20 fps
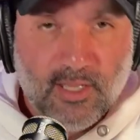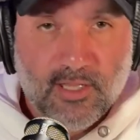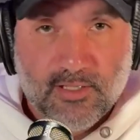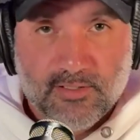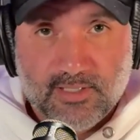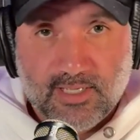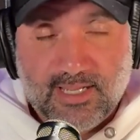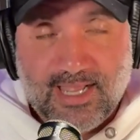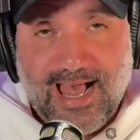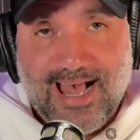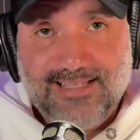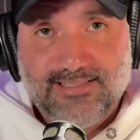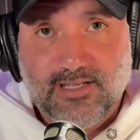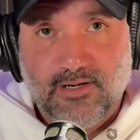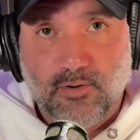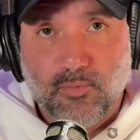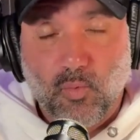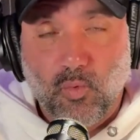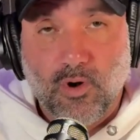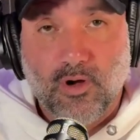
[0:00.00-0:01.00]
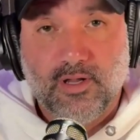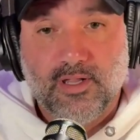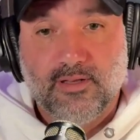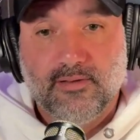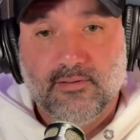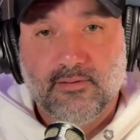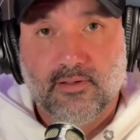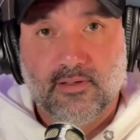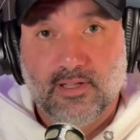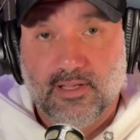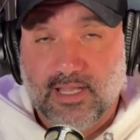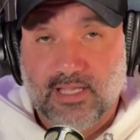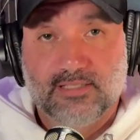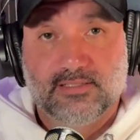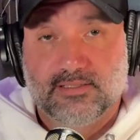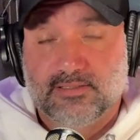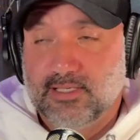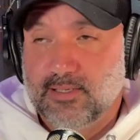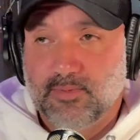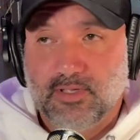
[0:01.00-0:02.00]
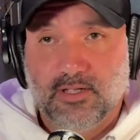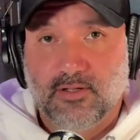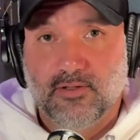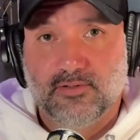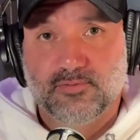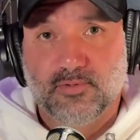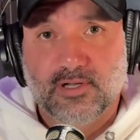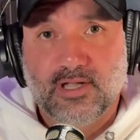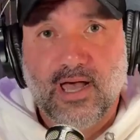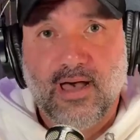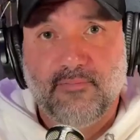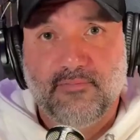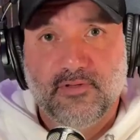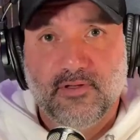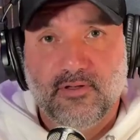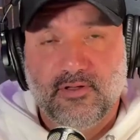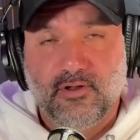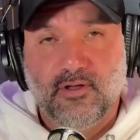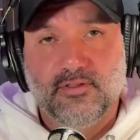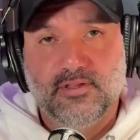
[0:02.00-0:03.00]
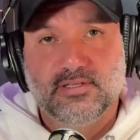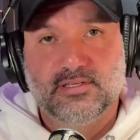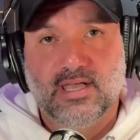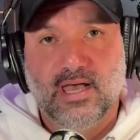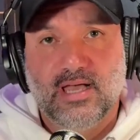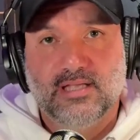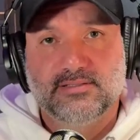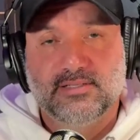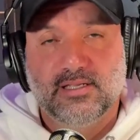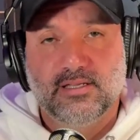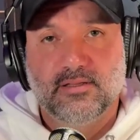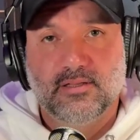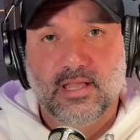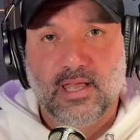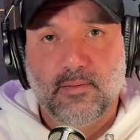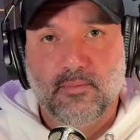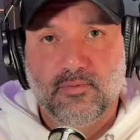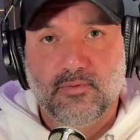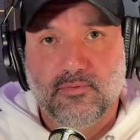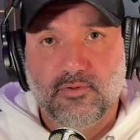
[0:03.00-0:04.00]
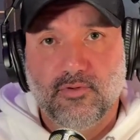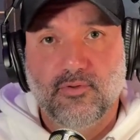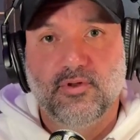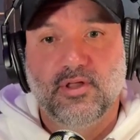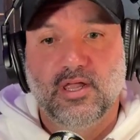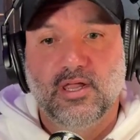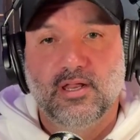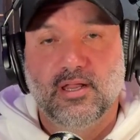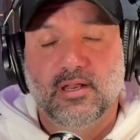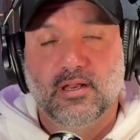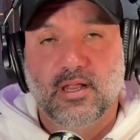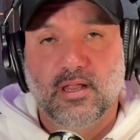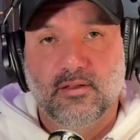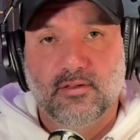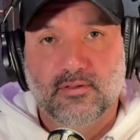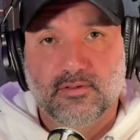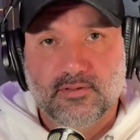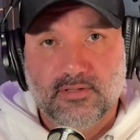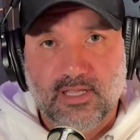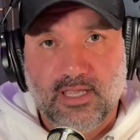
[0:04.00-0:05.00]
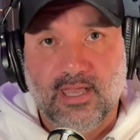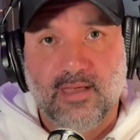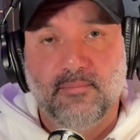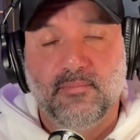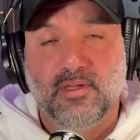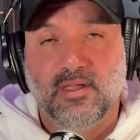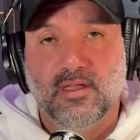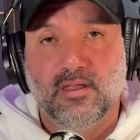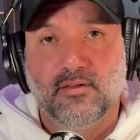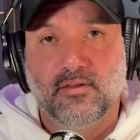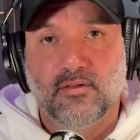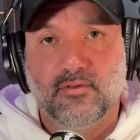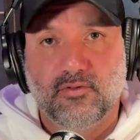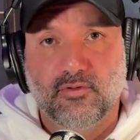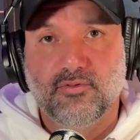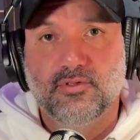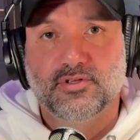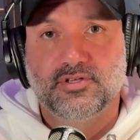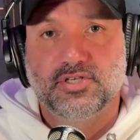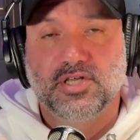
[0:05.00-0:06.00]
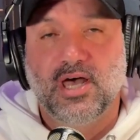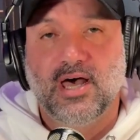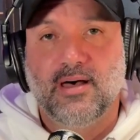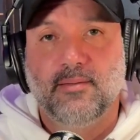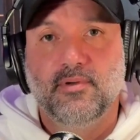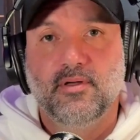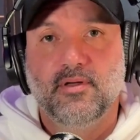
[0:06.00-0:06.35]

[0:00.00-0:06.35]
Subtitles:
The guys that are working, and that's the same thing goes with Cobbville and all these guys that tune in and DM me and do this job